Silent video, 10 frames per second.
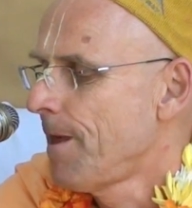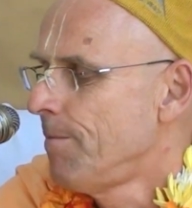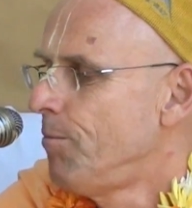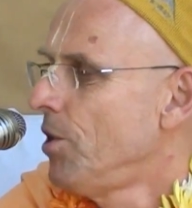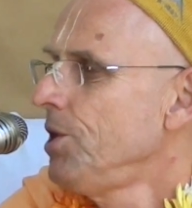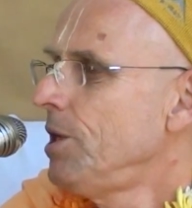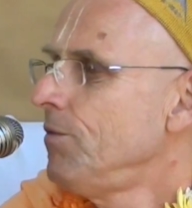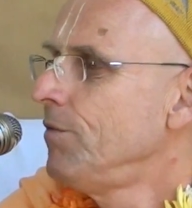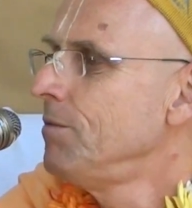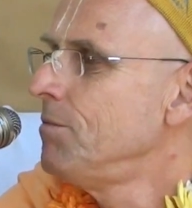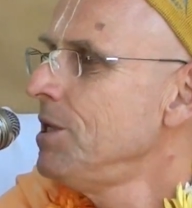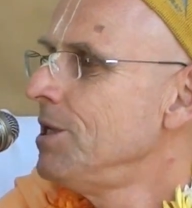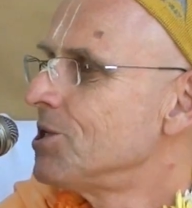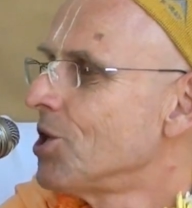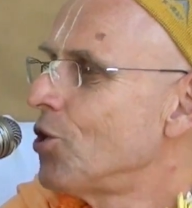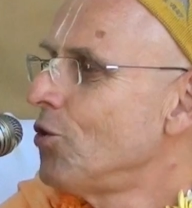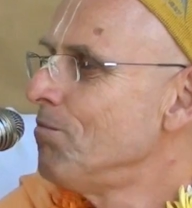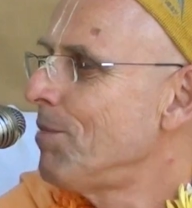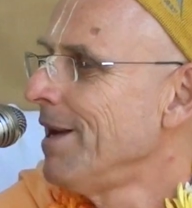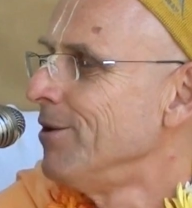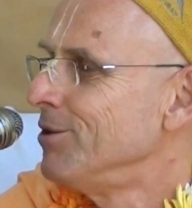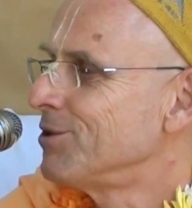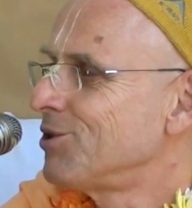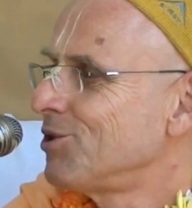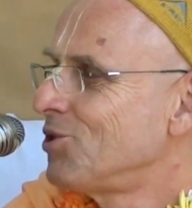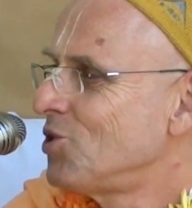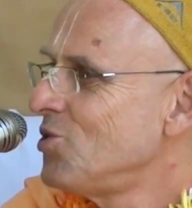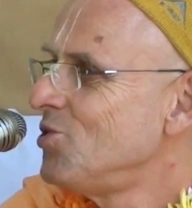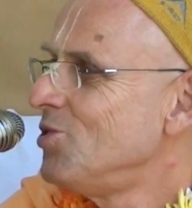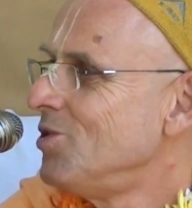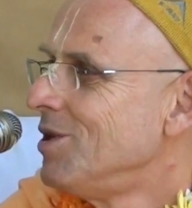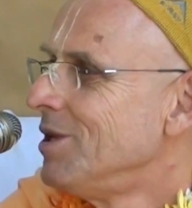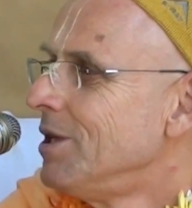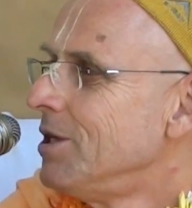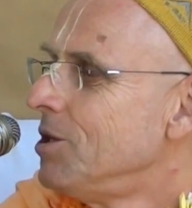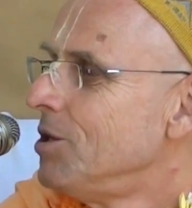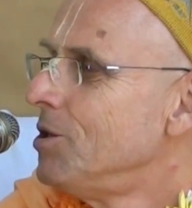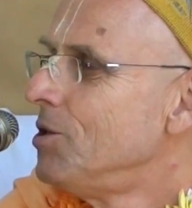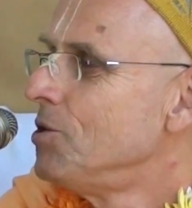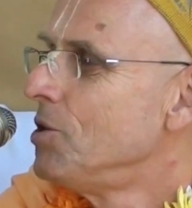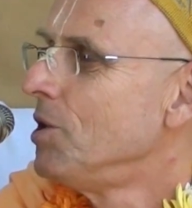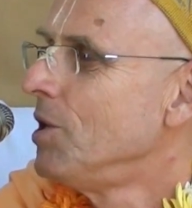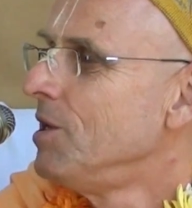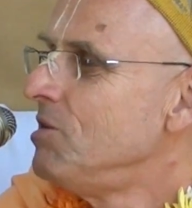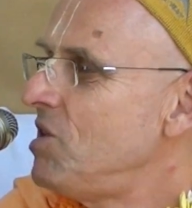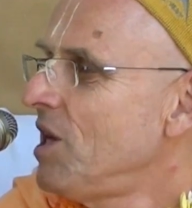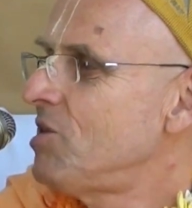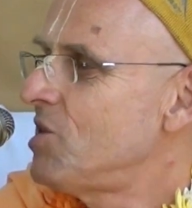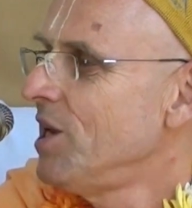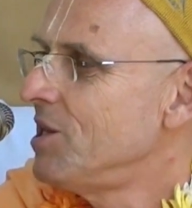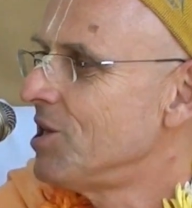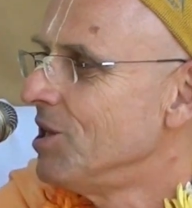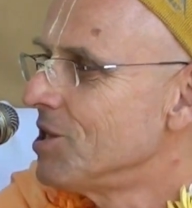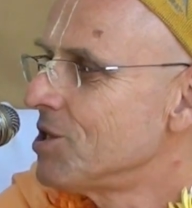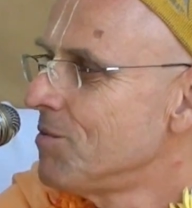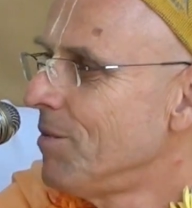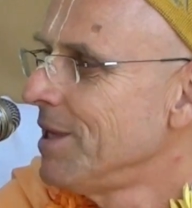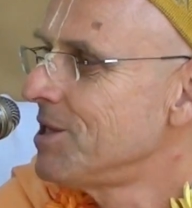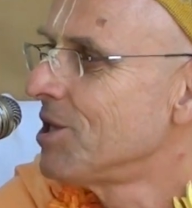embodied living beings are compelled to and dictated by